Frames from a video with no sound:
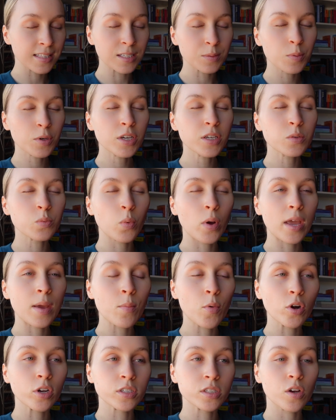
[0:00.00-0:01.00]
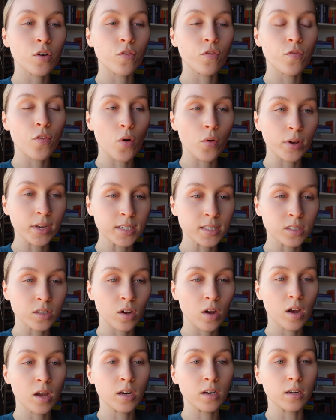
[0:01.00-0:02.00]
book is way more so focused
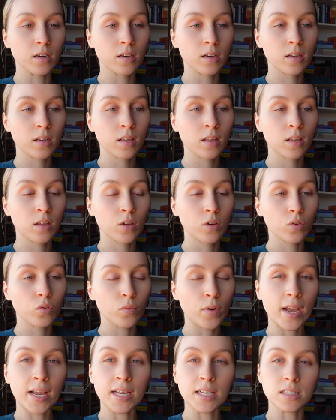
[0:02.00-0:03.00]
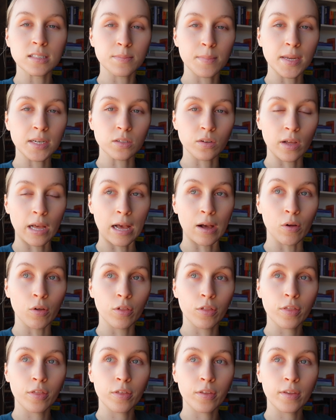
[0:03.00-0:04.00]
on Reagan's mental
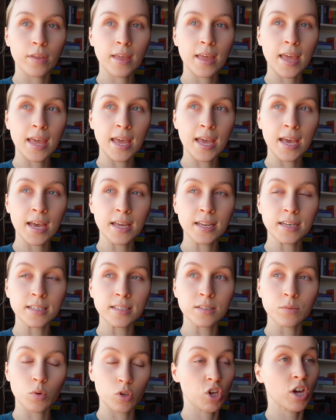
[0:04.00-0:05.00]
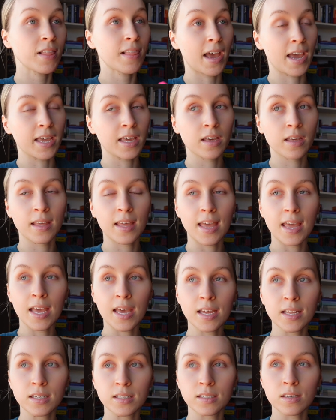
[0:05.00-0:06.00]
health, and which I like,
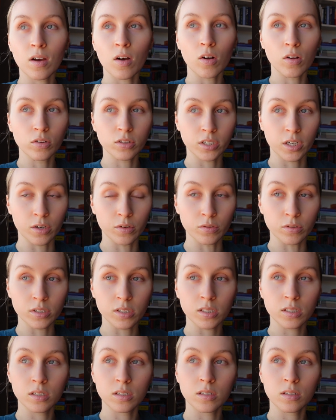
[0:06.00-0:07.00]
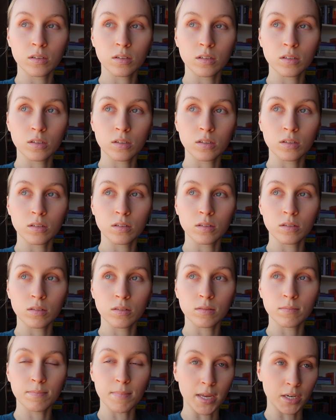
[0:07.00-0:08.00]
and Aldo's
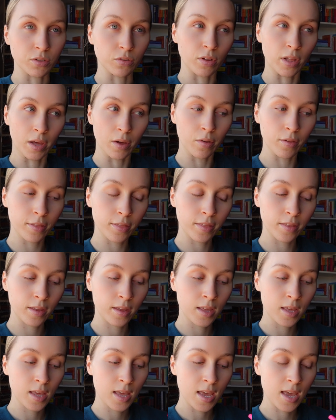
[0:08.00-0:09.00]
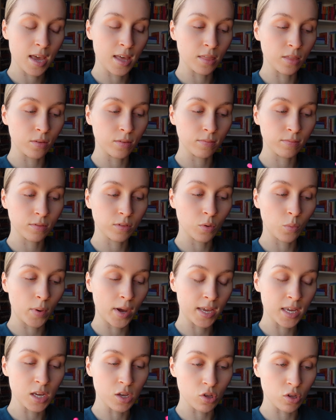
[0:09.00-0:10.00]
mental health, and the
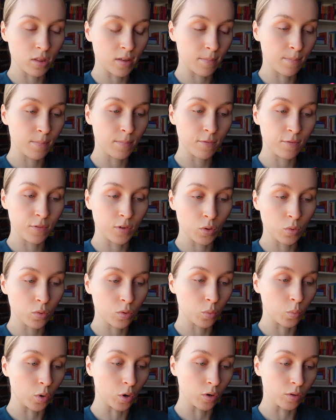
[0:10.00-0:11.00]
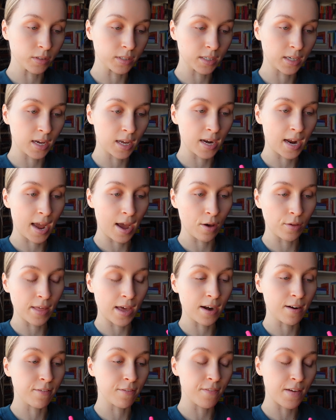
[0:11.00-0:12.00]
way each of them view the world and kind of how
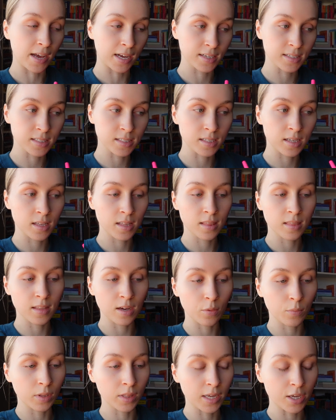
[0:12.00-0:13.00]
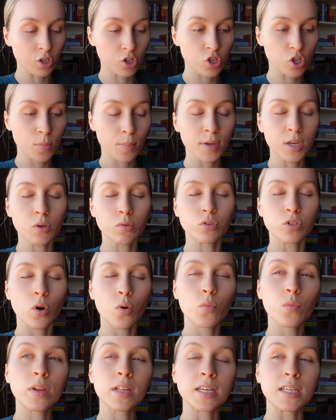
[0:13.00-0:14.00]
that affects their relationship. But you
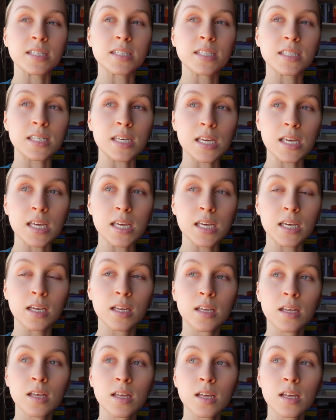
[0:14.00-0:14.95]
don't really see,